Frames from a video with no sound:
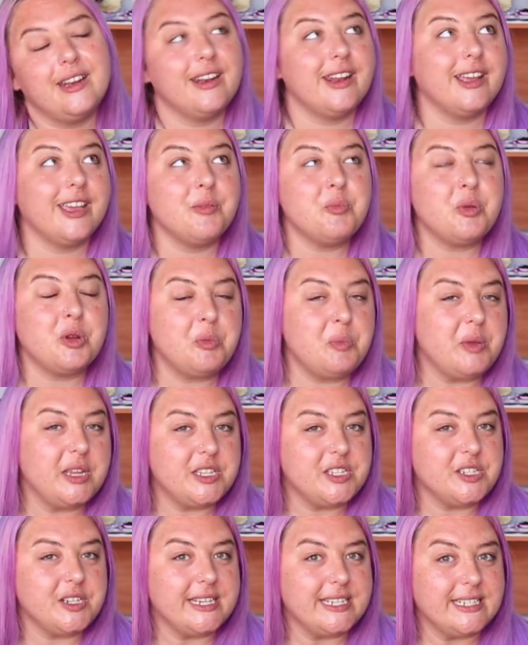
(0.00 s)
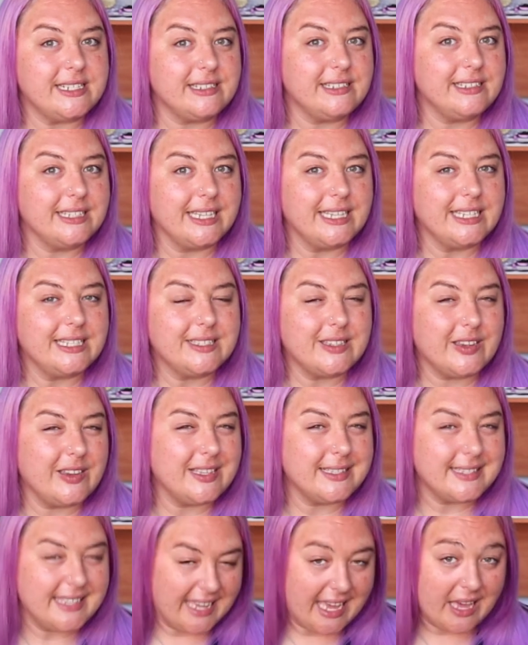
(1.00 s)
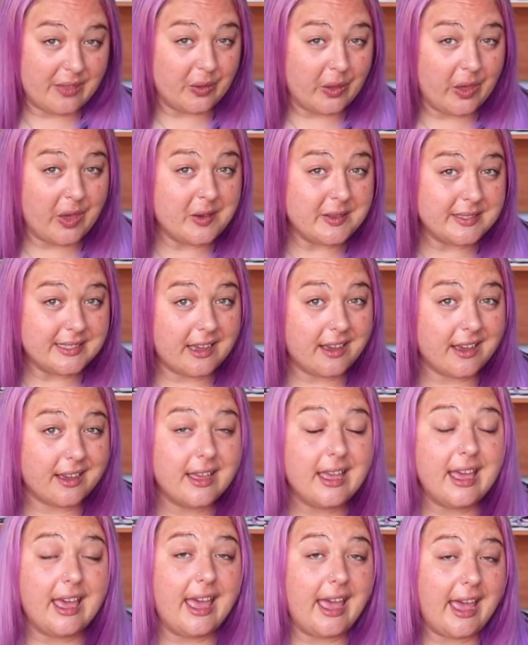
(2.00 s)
and I can put a picture in like so you can see how the curls are.